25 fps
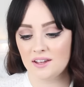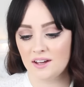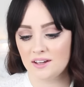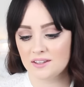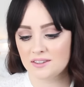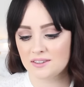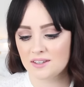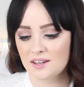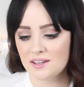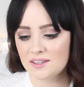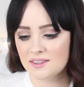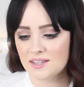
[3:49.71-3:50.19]
I
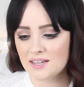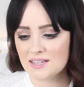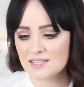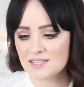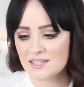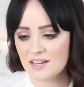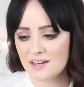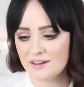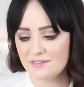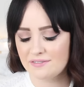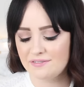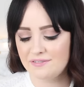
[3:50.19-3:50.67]
think there's
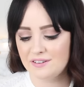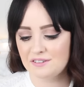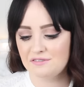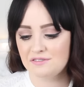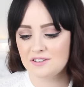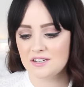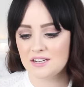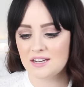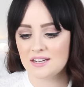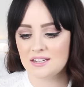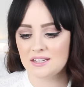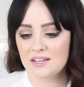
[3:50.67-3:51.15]
like
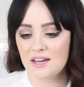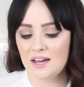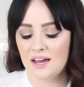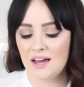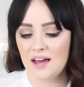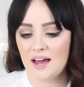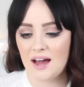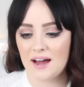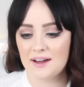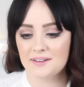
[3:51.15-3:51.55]
fifty in here,